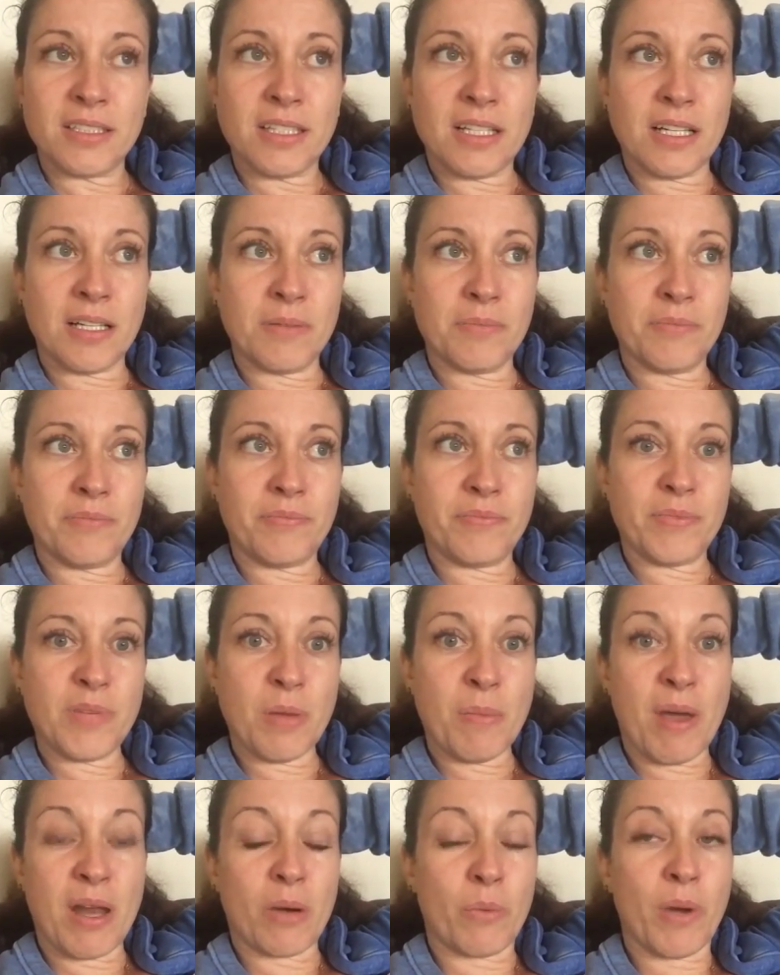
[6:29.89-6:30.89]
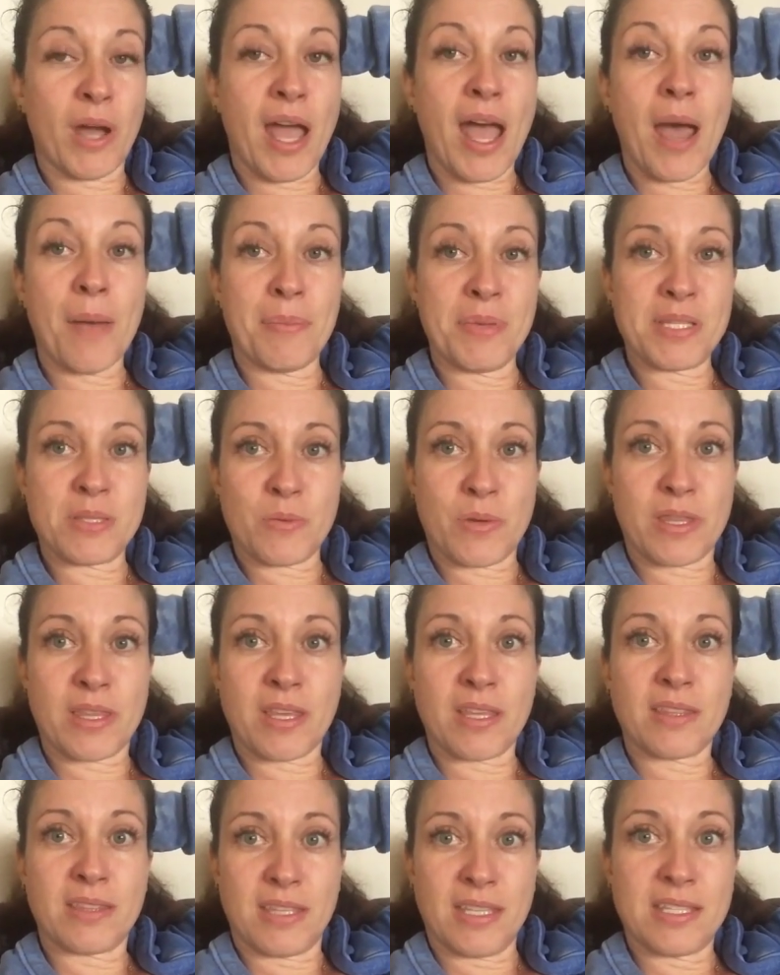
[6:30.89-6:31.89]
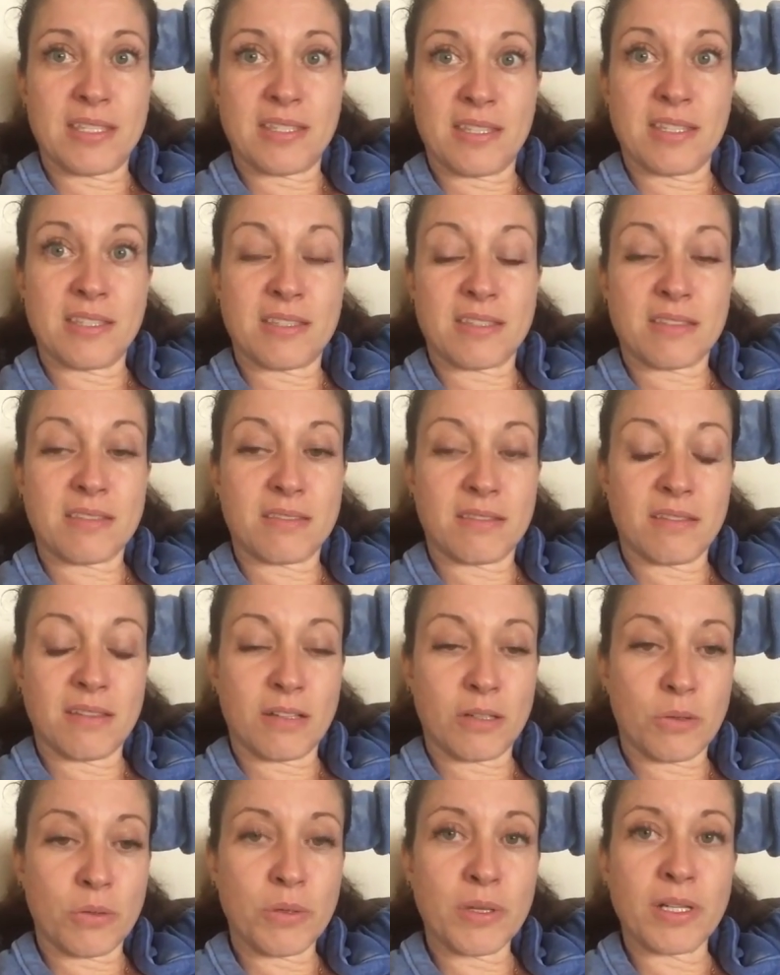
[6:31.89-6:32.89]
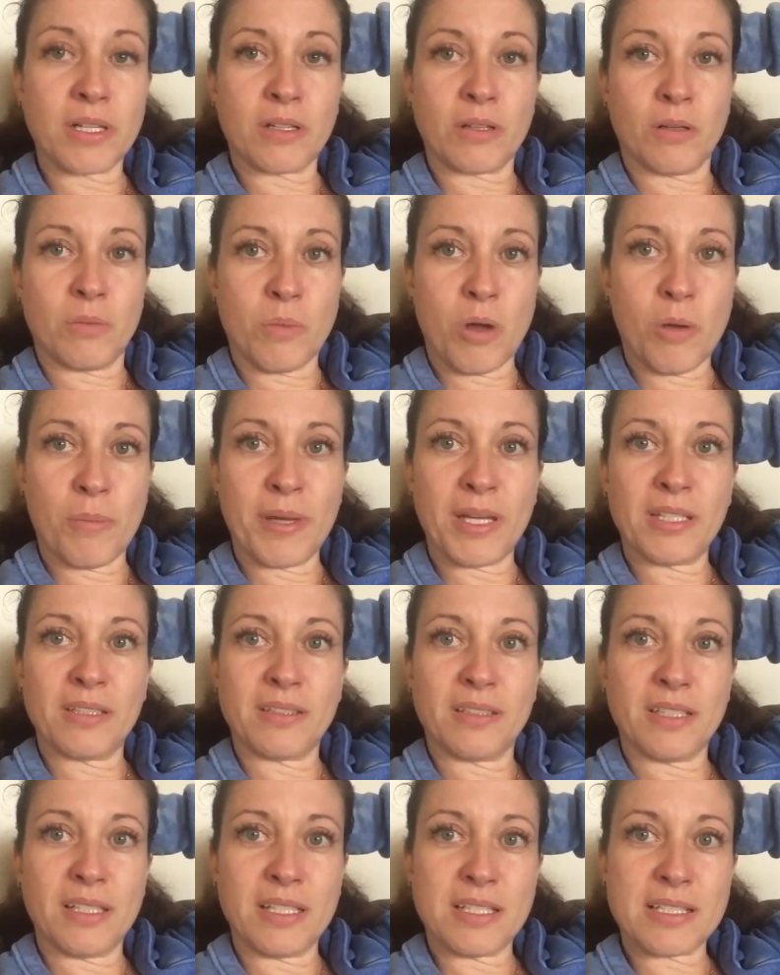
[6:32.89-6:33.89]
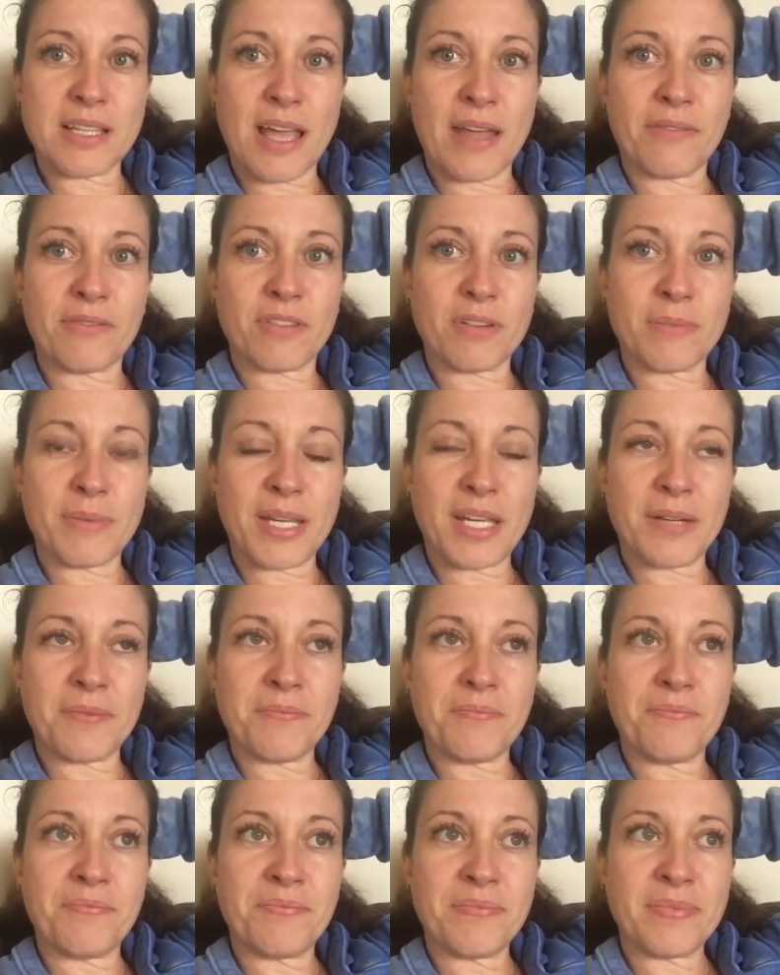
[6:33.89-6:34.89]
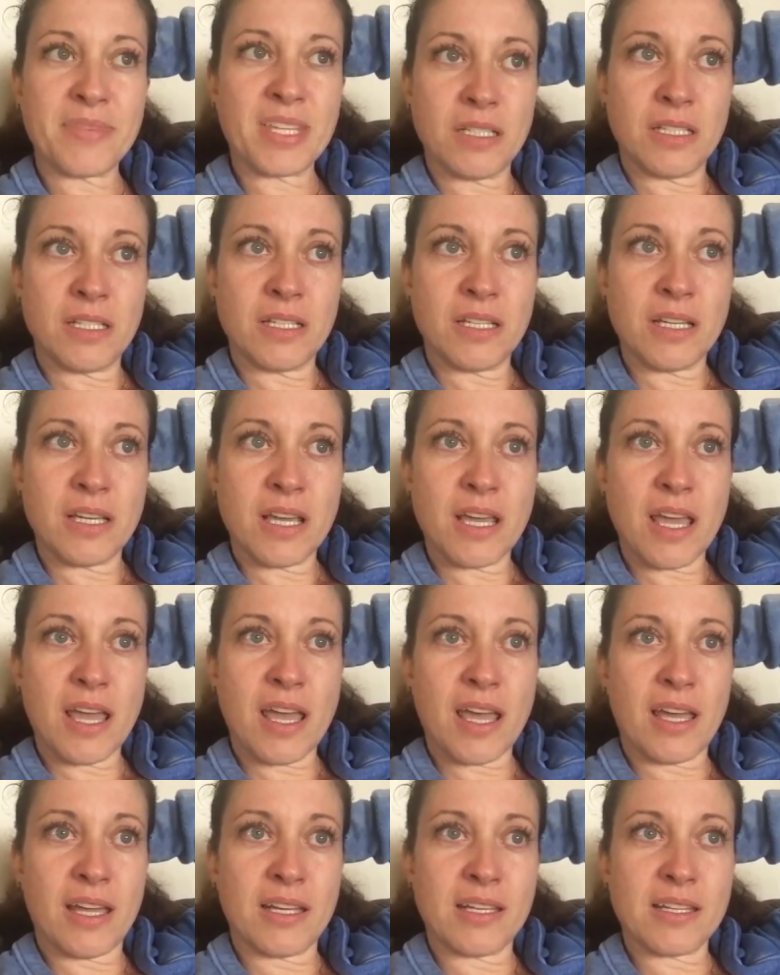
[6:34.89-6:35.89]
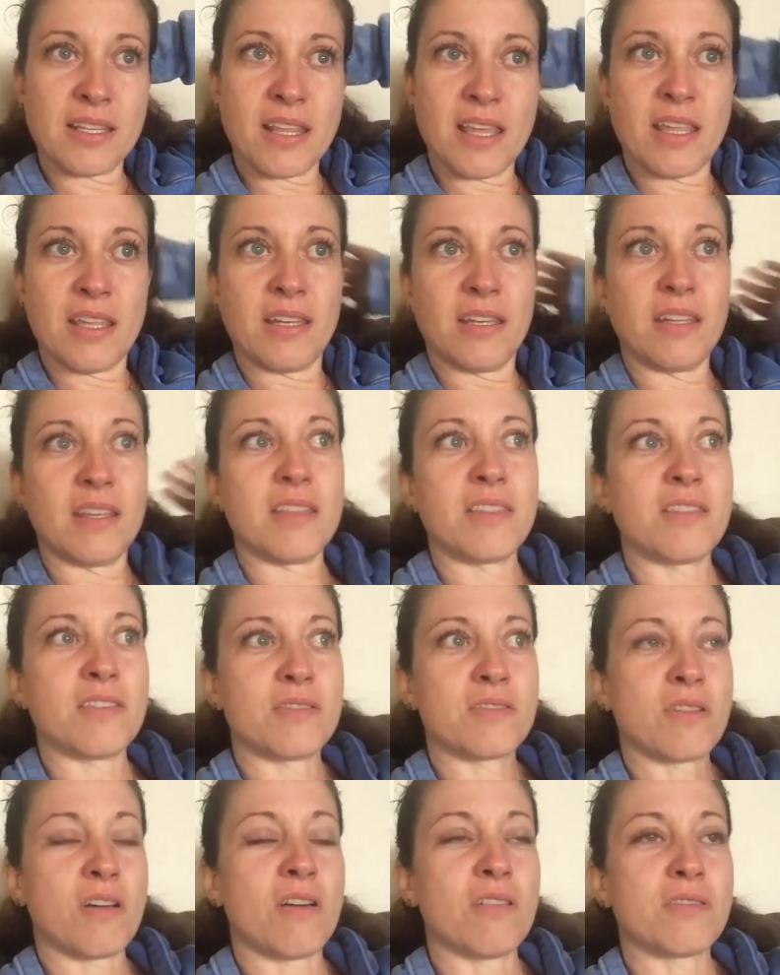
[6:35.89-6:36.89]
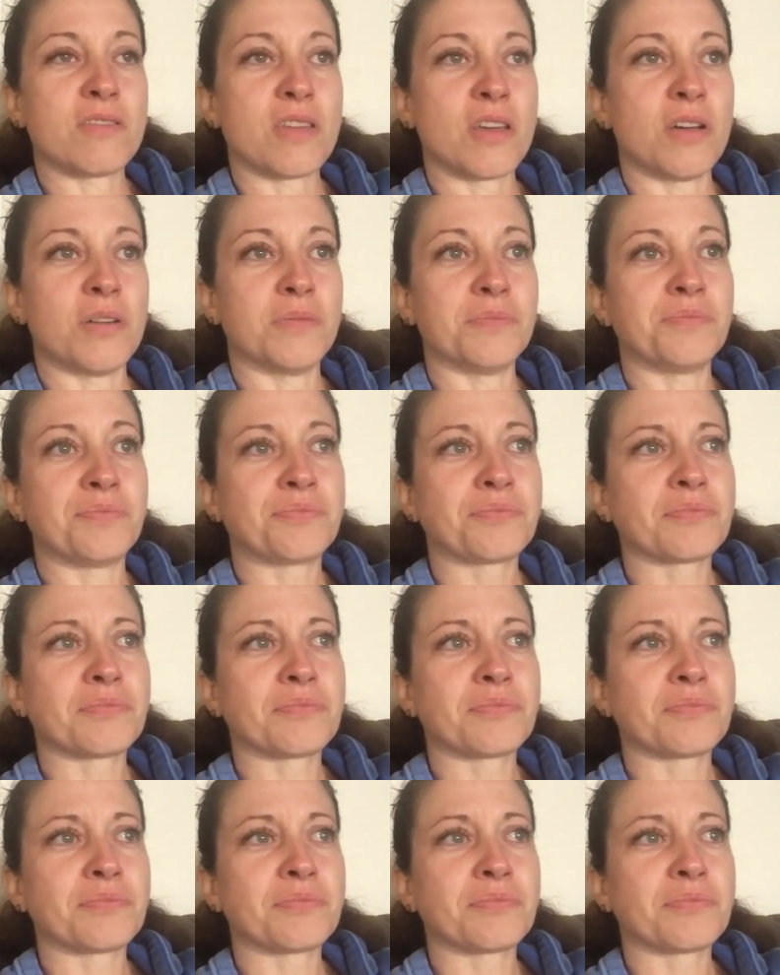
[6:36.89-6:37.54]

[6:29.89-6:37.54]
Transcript: um, no matter what happens with it this is a critical moment in time for me and then there's also